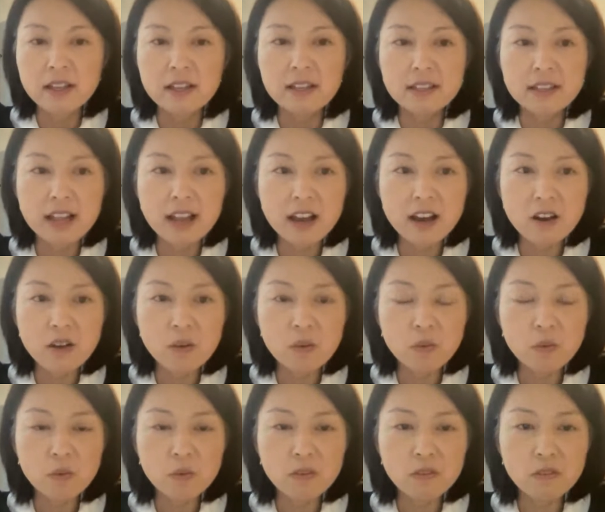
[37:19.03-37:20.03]

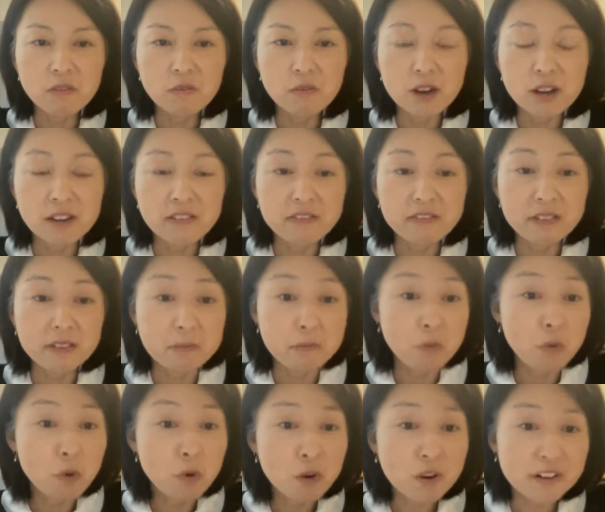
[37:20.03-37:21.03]
Now, one of the
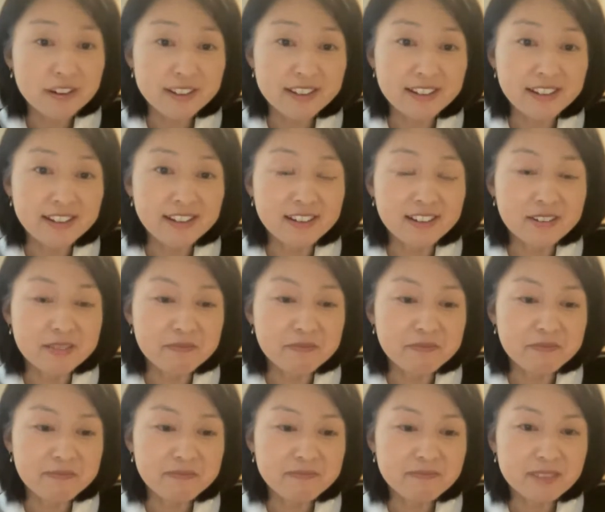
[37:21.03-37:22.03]
more
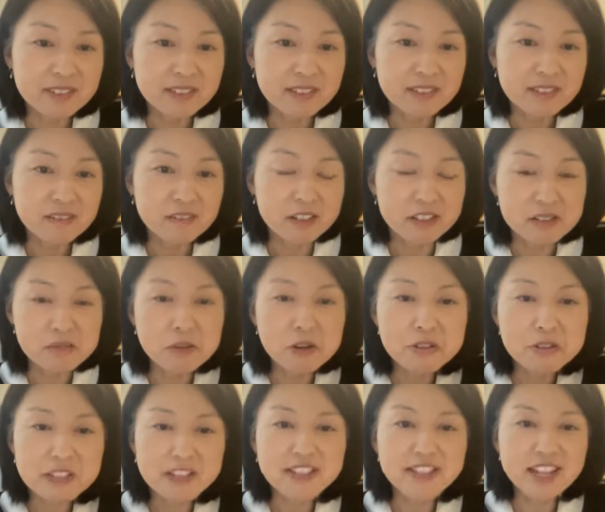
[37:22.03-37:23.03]
um, one of the
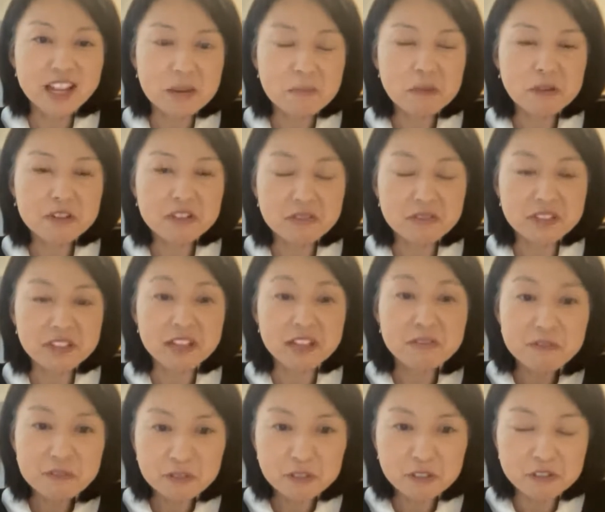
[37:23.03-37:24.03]
most examples of the
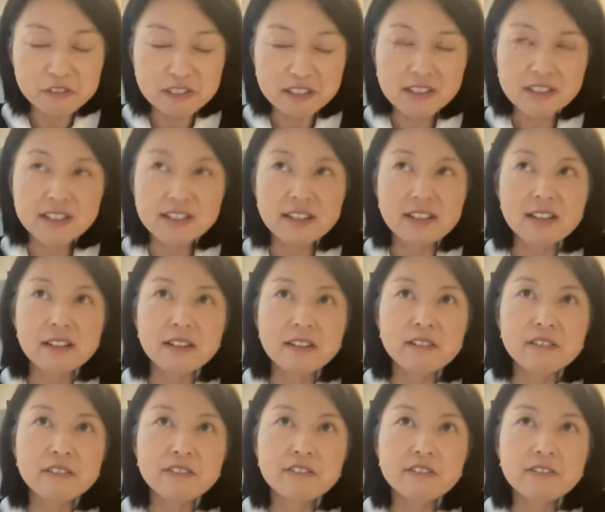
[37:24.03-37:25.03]
influence
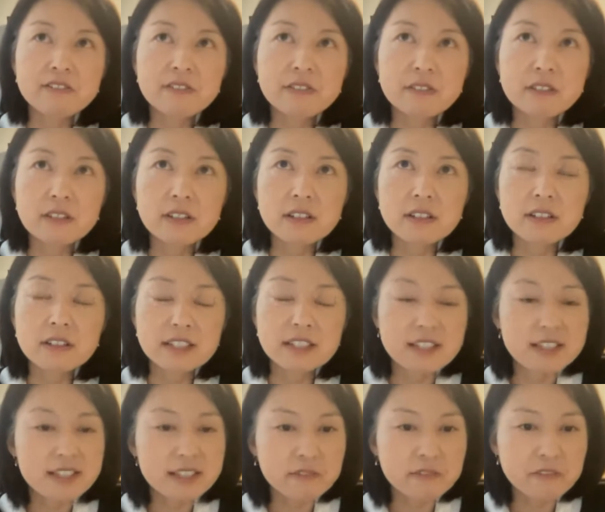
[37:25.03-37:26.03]
of uh,
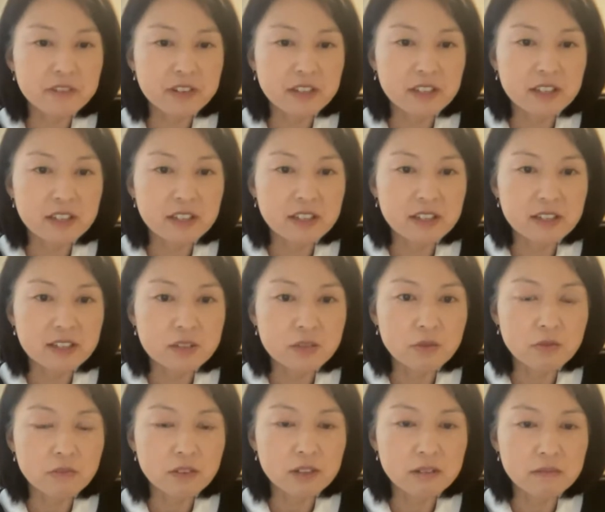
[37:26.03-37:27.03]
this symphony is,
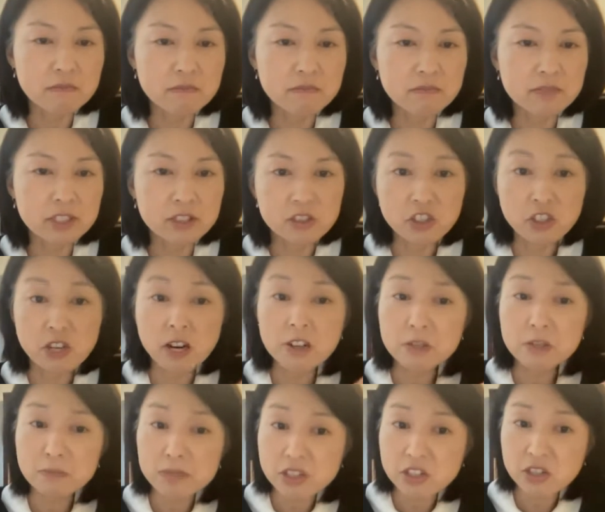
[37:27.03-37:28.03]
um, you know,
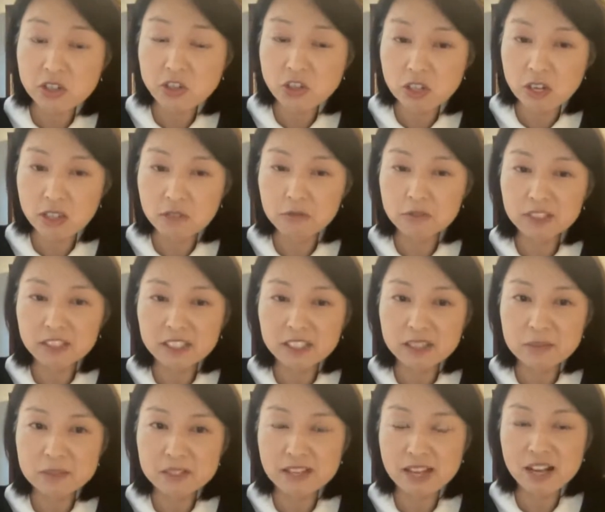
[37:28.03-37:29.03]
Charles mentioned John
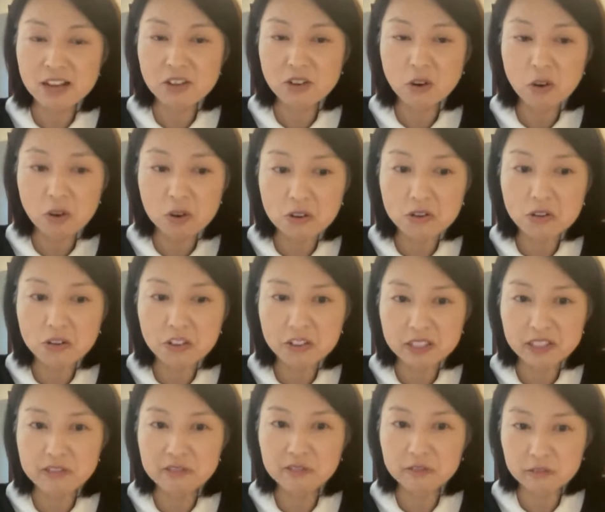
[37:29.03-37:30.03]
Williams and how Korngold
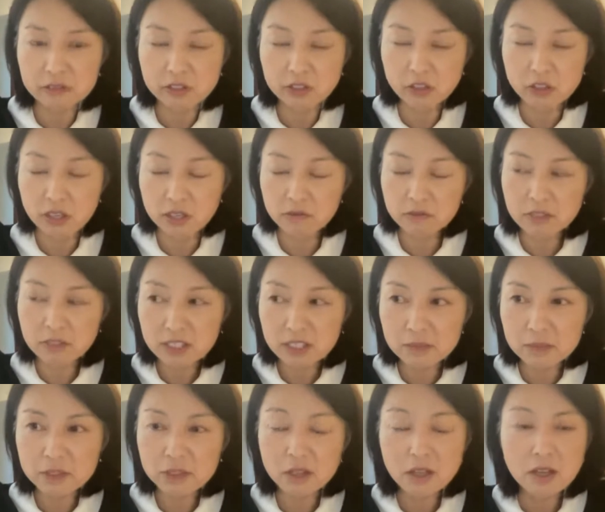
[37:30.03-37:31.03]
influenced John
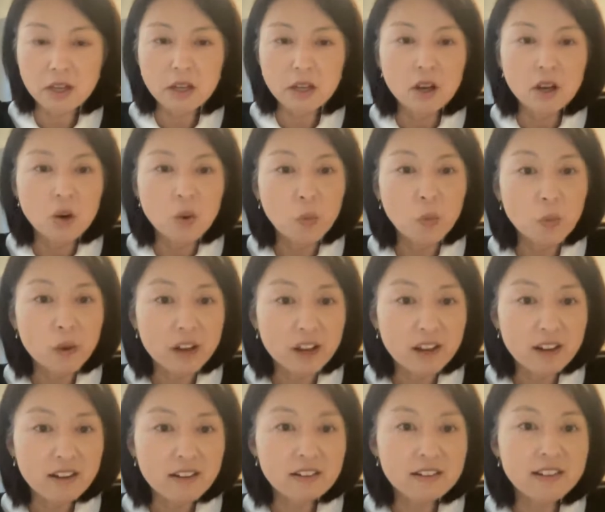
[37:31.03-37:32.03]
Williams.
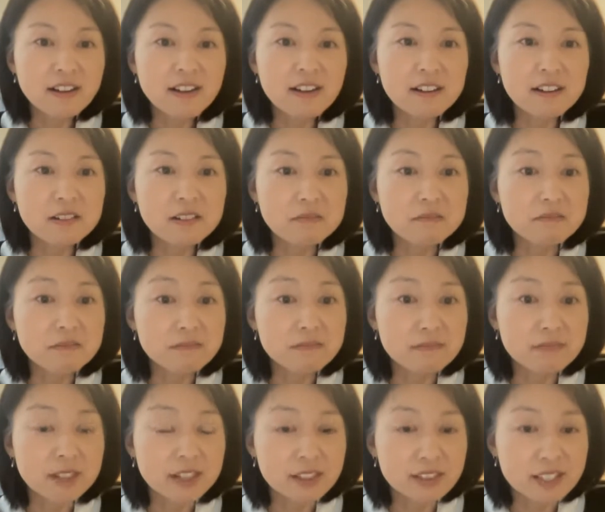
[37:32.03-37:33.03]
Well, um,
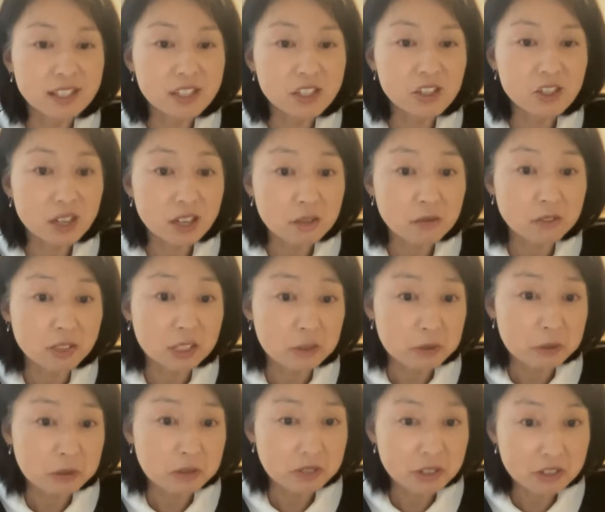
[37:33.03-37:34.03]
I think John
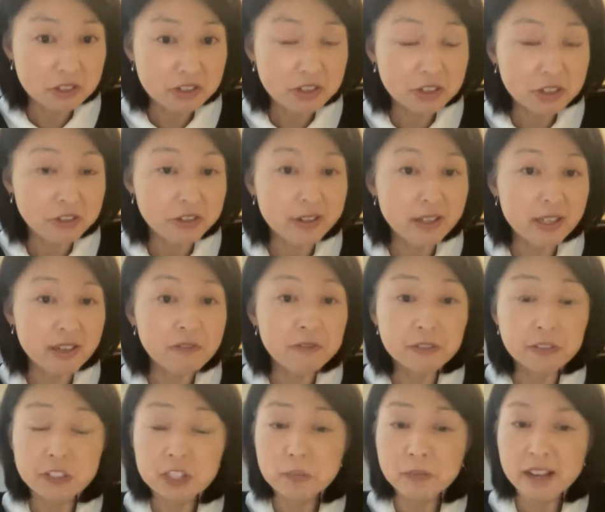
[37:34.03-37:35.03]
Williams was also
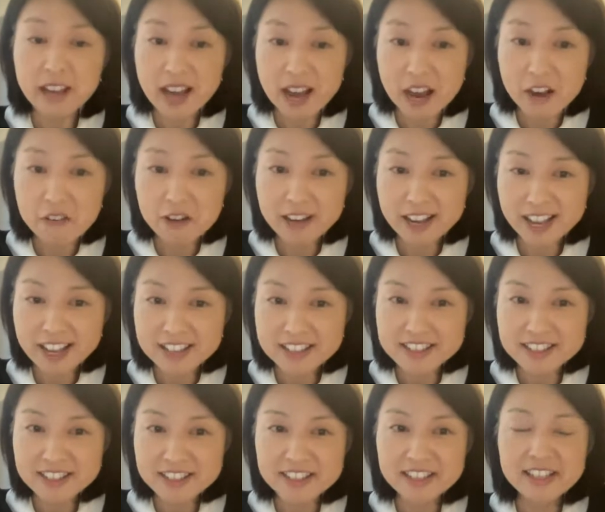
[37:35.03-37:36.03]
influenced by Howard
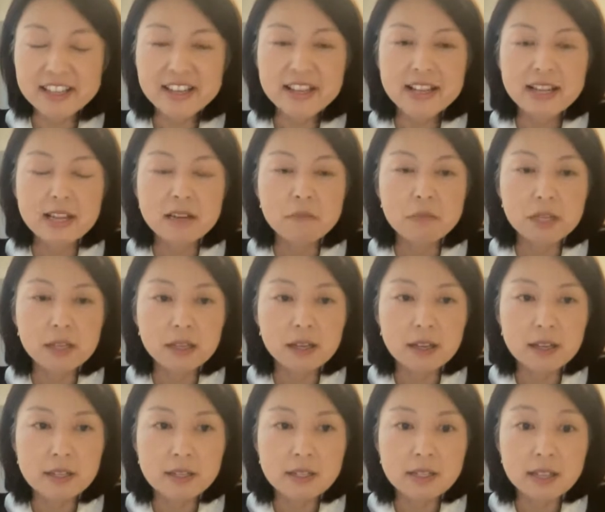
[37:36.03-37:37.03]
Hanson
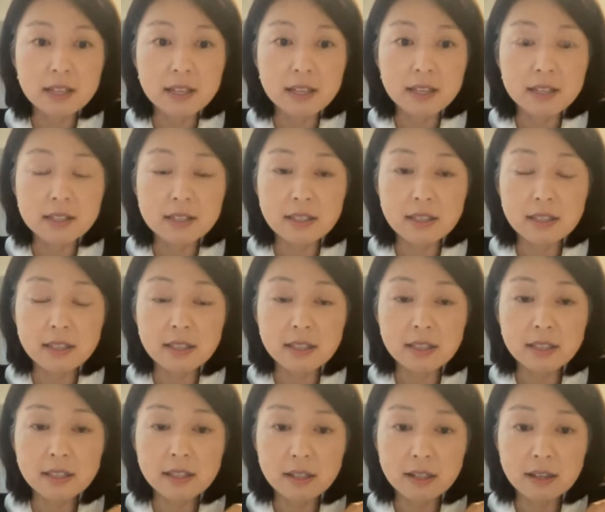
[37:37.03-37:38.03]
because his
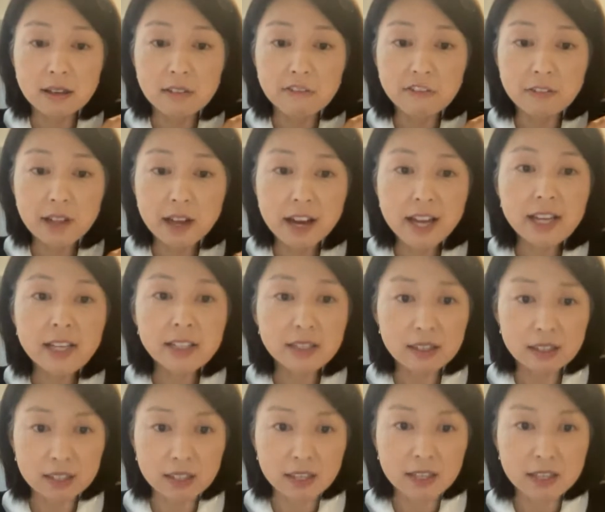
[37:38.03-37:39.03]
uh, flying
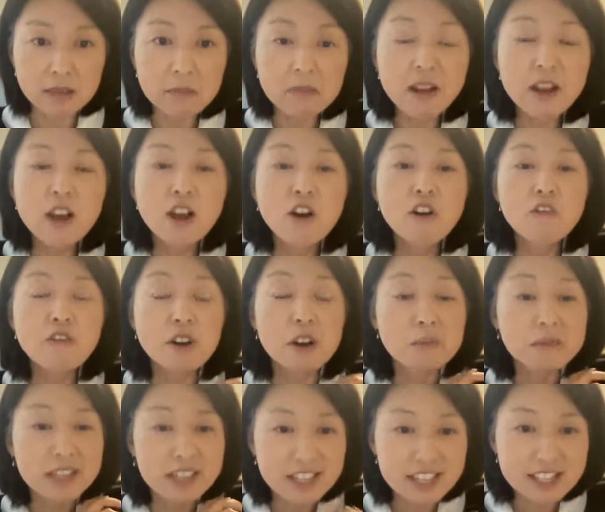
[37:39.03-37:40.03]
theme
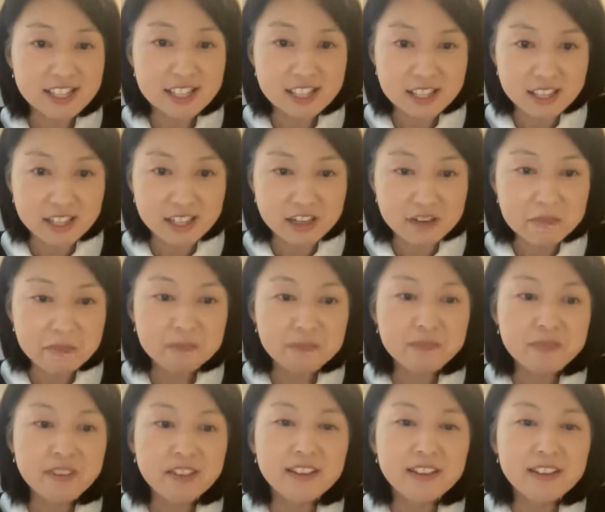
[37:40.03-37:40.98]
from E.T.